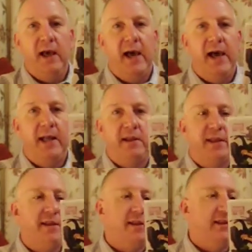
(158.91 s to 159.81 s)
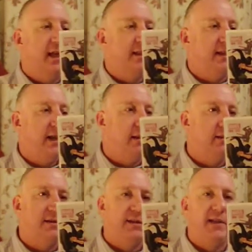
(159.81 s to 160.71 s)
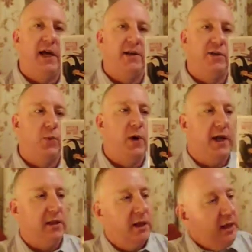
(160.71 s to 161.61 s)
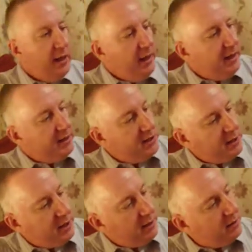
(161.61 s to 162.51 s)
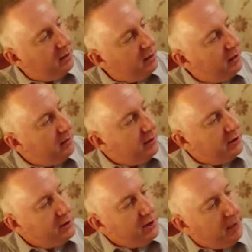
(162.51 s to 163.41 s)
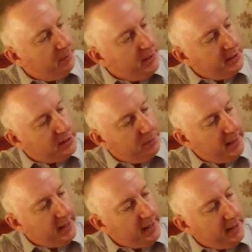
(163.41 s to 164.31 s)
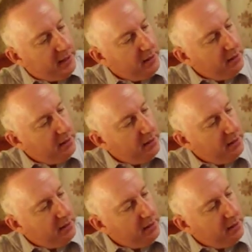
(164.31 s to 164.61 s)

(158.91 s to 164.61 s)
and I think the telltale sign as well is that there doesn't appear to be any